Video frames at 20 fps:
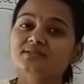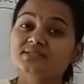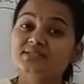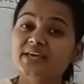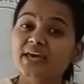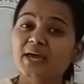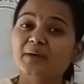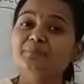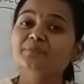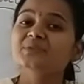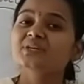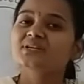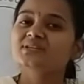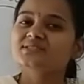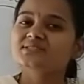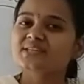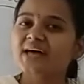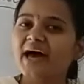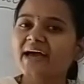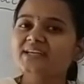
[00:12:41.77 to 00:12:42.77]
same
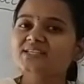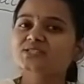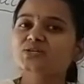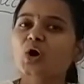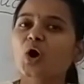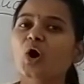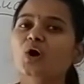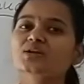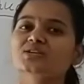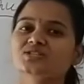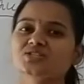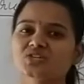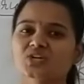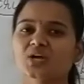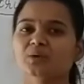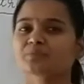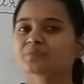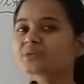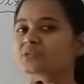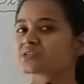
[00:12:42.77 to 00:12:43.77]
size or
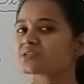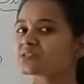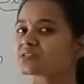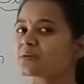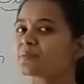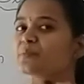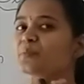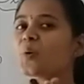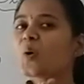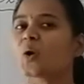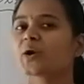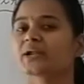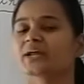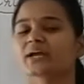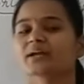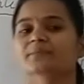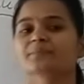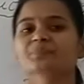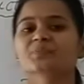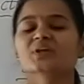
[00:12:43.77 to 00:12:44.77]
shape. This is
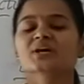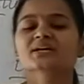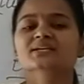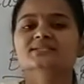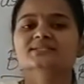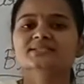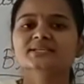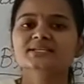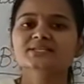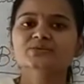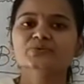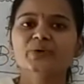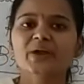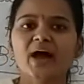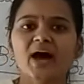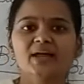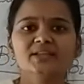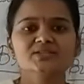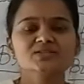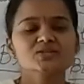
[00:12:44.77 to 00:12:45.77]
important. See
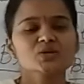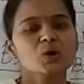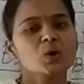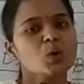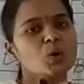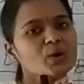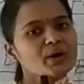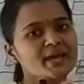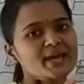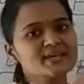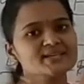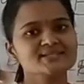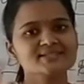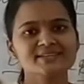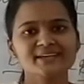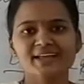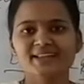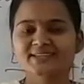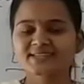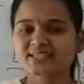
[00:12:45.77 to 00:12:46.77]
students, okay,
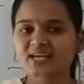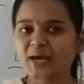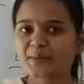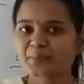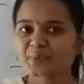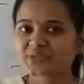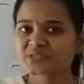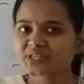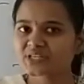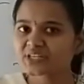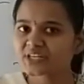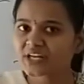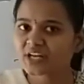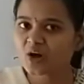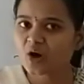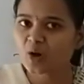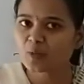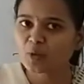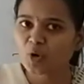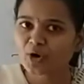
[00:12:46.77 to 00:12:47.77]
cells are present in
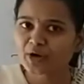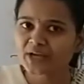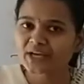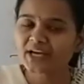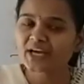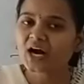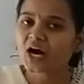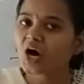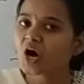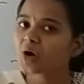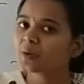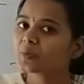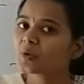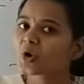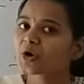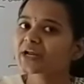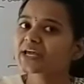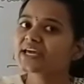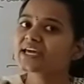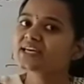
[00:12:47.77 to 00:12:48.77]
our body. Our
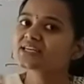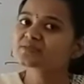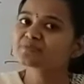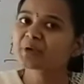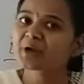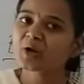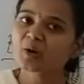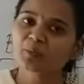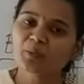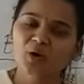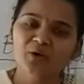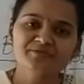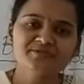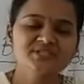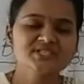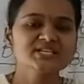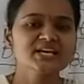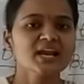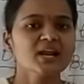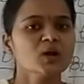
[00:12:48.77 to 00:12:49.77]
body is made up
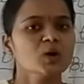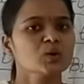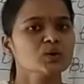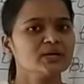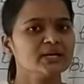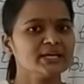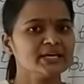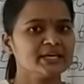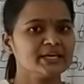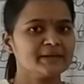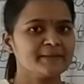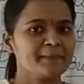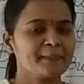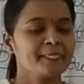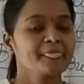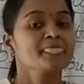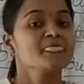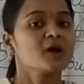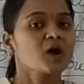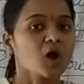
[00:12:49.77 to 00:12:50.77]
of cell
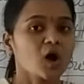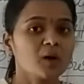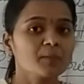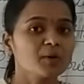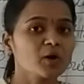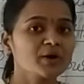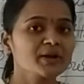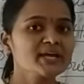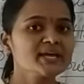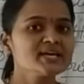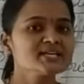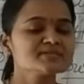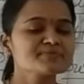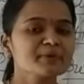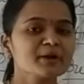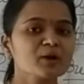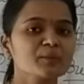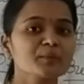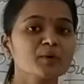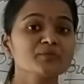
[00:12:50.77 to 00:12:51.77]
only. Our body is
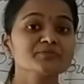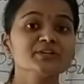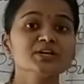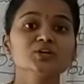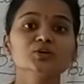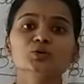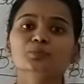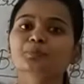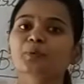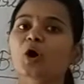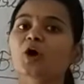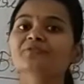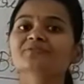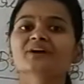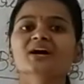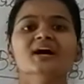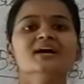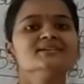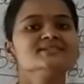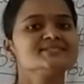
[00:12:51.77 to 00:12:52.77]
made up of the group
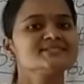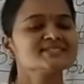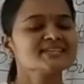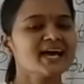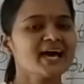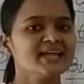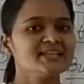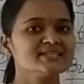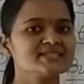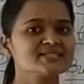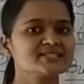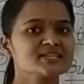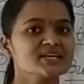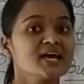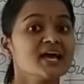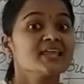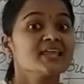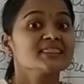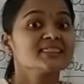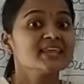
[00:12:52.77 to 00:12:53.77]
of cells.
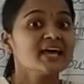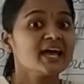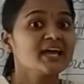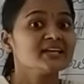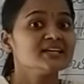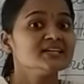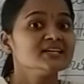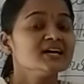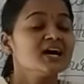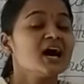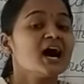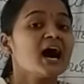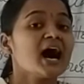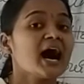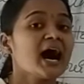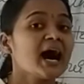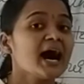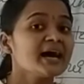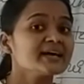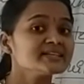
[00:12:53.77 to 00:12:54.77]
Then
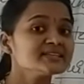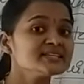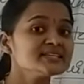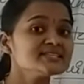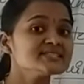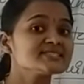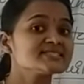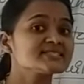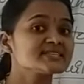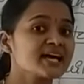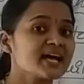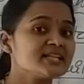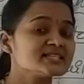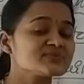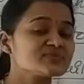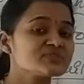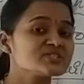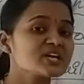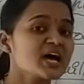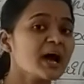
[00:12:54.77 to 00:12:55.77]
are these cells
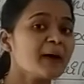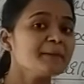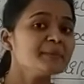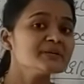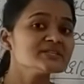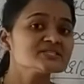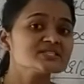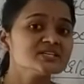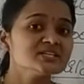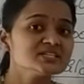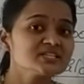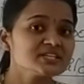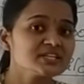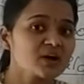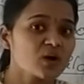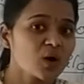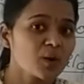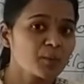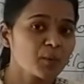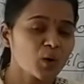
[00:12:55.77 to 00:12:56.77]
which are present in
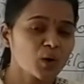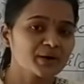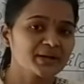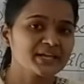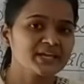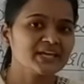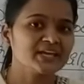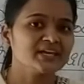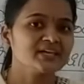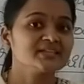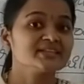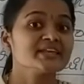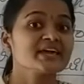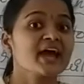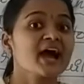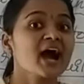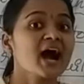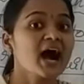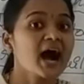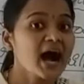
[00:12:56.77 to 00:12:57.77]
our body, they
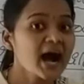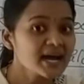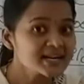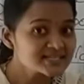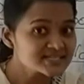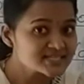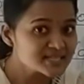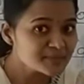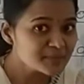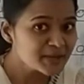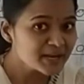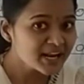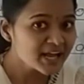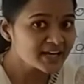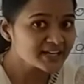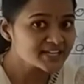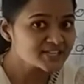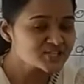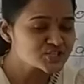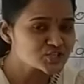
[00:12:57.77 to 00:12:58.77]
are
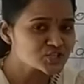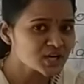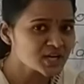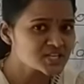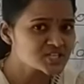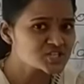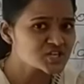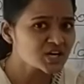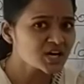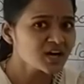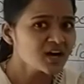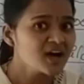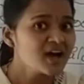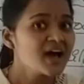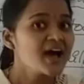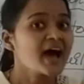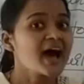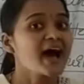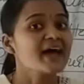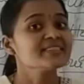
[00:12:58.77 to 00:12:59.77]
similar in structure
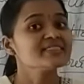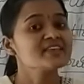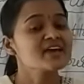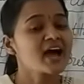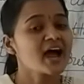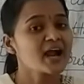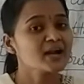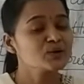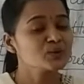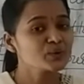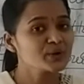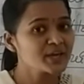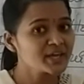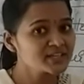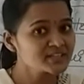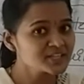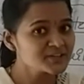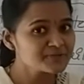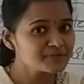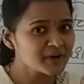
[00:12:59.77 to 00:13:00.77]
and they are
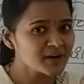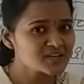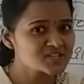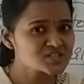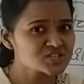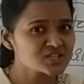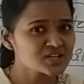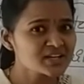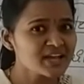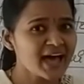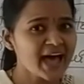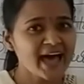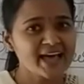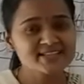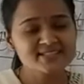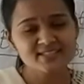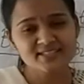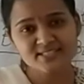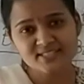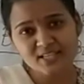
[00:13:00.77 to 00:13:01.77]
doing the function
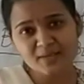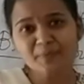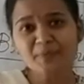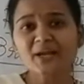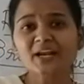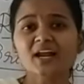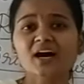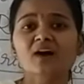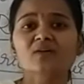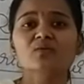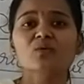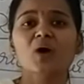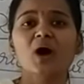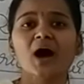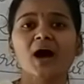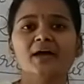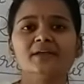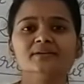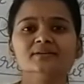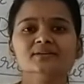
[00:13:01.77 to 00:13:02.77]
as a similar
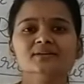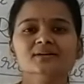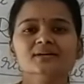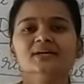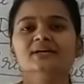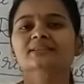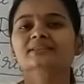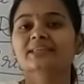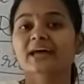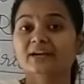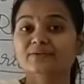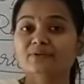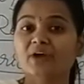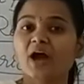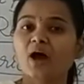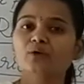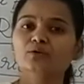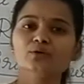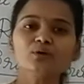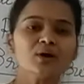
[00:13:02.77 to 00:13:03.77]
one that we
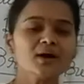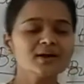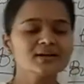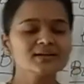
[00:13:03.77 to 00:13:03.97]
have to